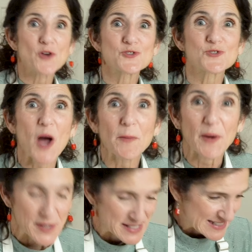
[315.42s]
our
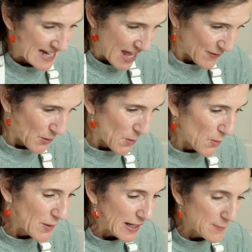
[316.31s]
strawberries together.
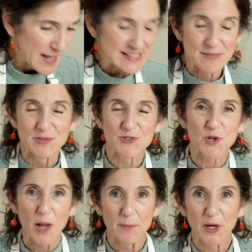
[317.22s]
We're going to make some
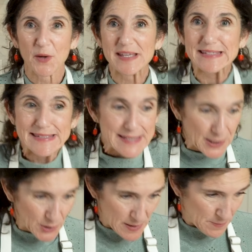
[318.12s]
strawberry
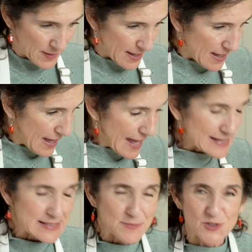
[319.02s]
syrup
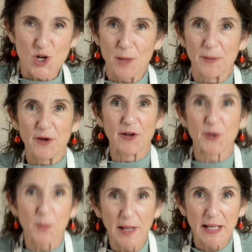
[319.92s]
and some strawberry
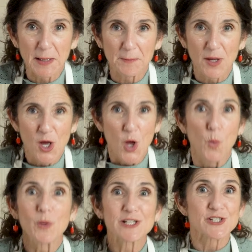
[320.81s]
cream
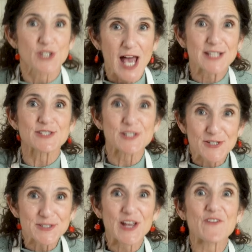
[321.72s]
with just
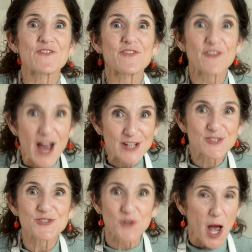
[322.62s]
using fresh
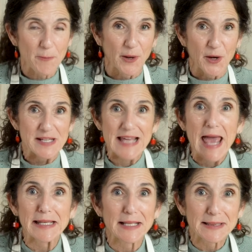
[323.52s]
strawberries
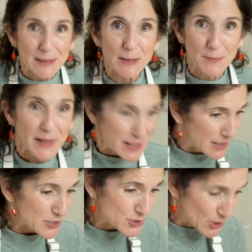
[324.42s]
and a little
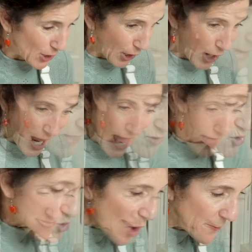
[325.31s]
bit of sugar.
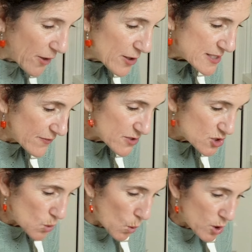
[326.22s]
Strawberries in the
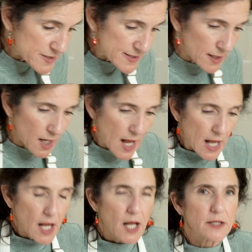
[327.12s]
stores,
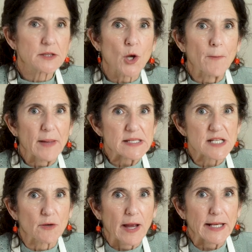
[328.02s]
they're
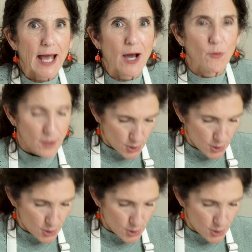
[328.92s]
amazing right now.